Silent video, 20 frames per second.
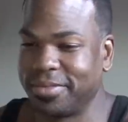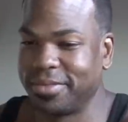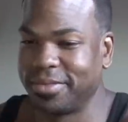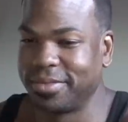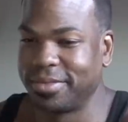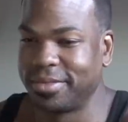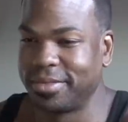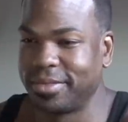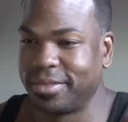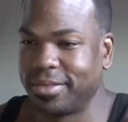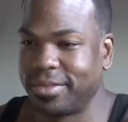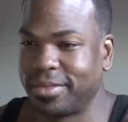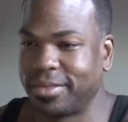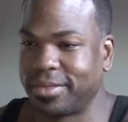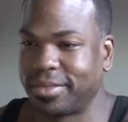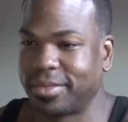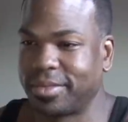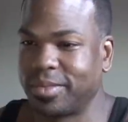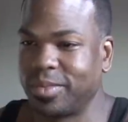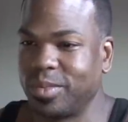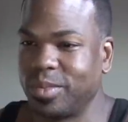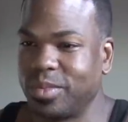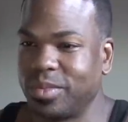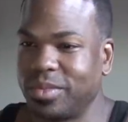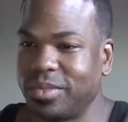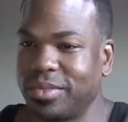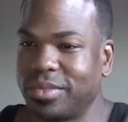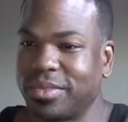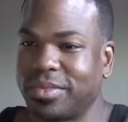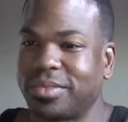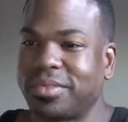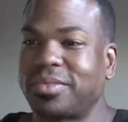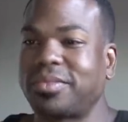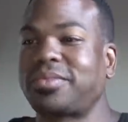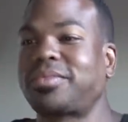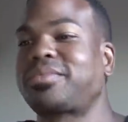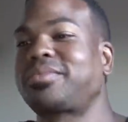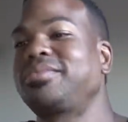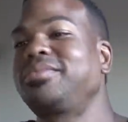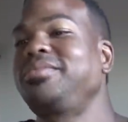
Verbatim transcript: We here to educate,